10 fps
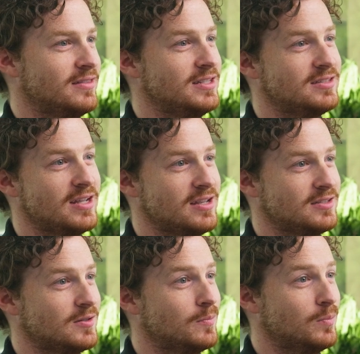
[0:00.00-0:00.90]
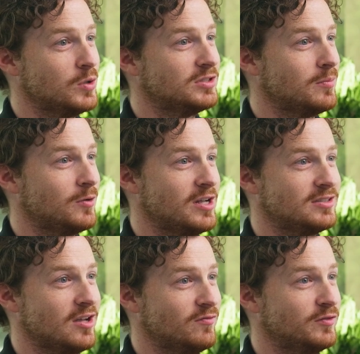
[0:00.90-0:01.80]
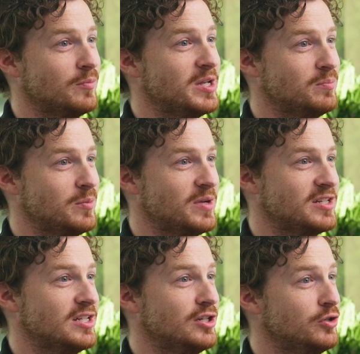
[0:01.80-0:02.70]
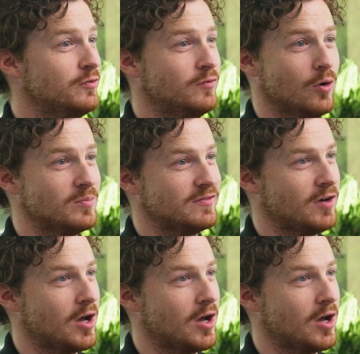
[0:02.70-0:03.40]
These days, most upgrades come from implementing new forms of